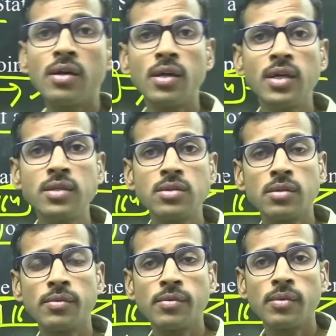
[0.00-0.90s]
is
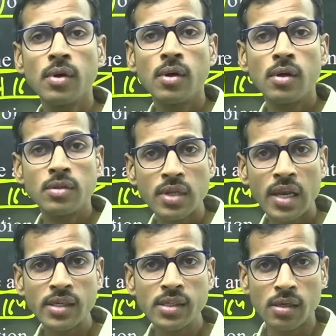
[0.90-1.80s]

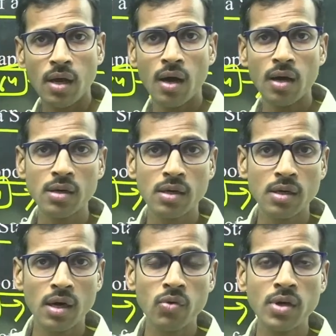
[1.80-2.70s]
selecting, or
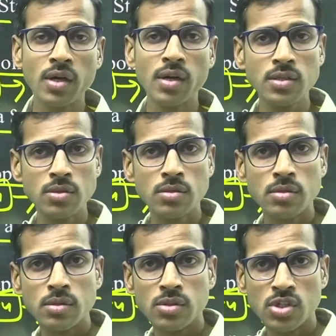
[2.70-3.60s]
Governor is
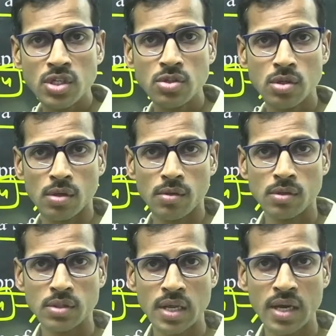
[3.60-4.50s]
just
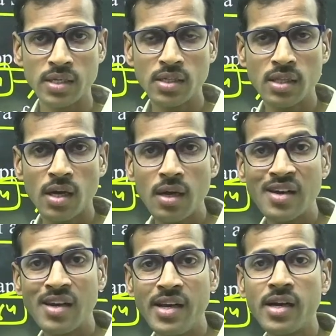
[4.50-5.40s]
selecting the
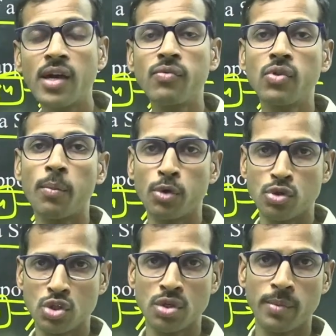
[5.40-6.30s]
leader of the
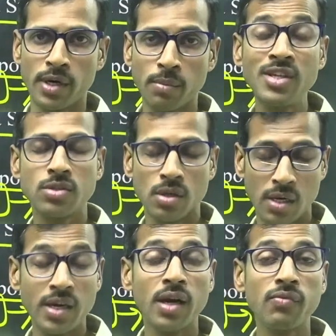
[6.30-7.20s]
opposition party, means
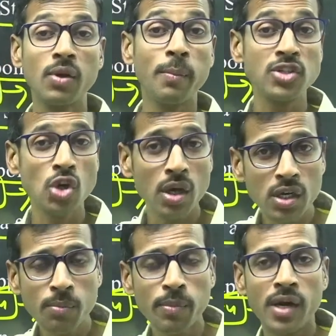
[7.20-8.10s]
leader of the majority
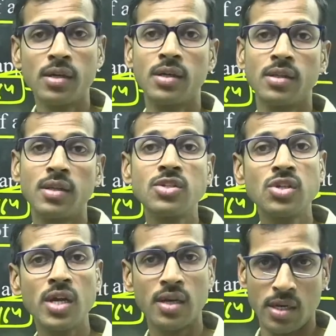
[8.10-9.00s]
party in the
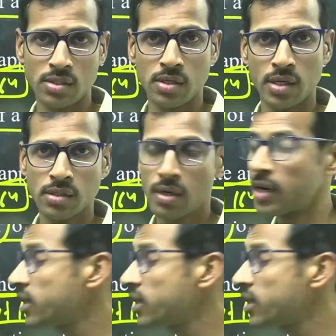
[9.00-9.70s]
state legislature, right?